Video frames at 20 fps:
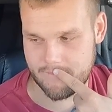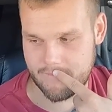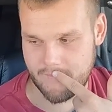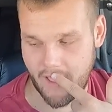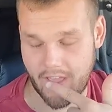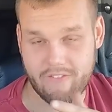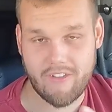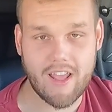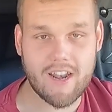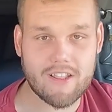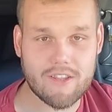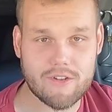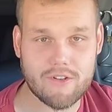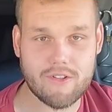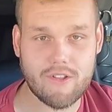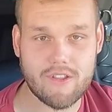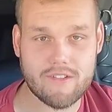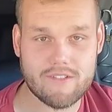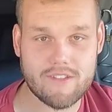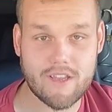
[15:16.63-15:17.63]
I've got
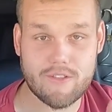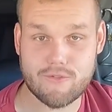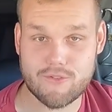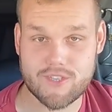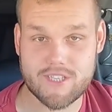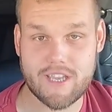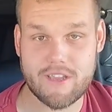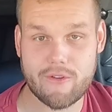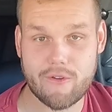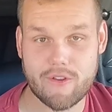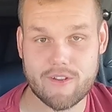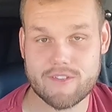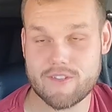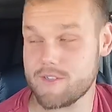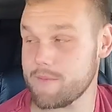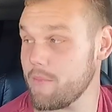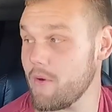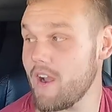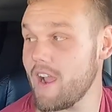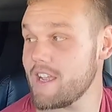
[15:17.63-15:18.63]
another secret and
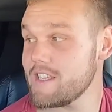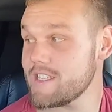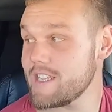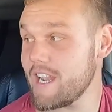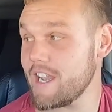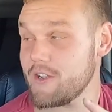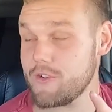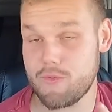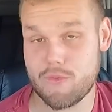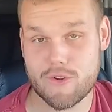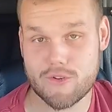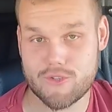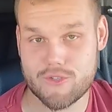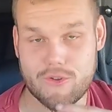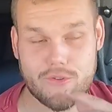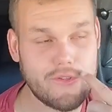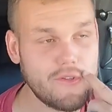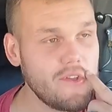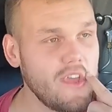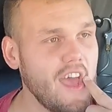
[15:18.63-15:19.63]
surprise that I do want to show
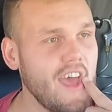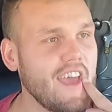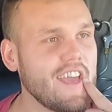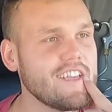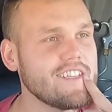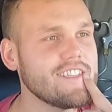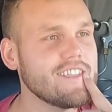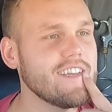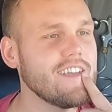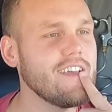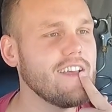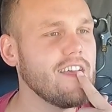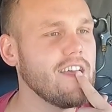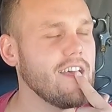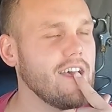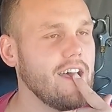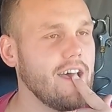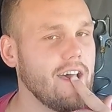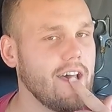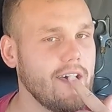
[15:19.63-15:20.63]
you guys.
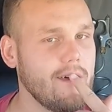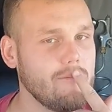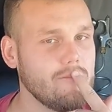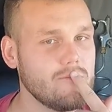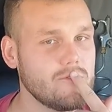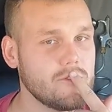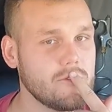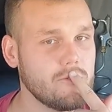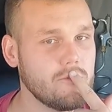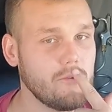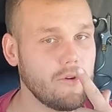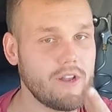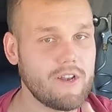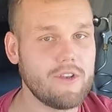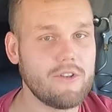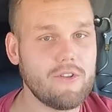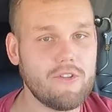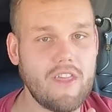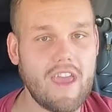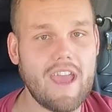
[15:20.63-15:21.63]
So we're going to
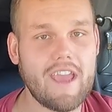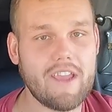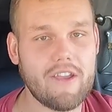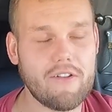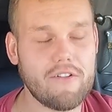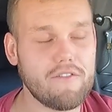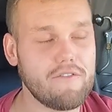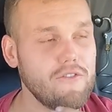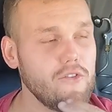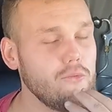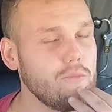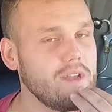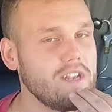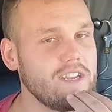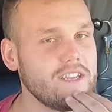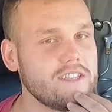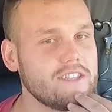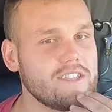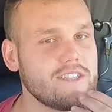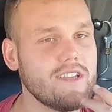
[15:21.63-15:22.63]
do that here in a few
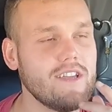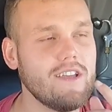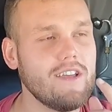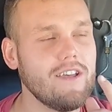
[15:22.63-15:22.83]
minutes.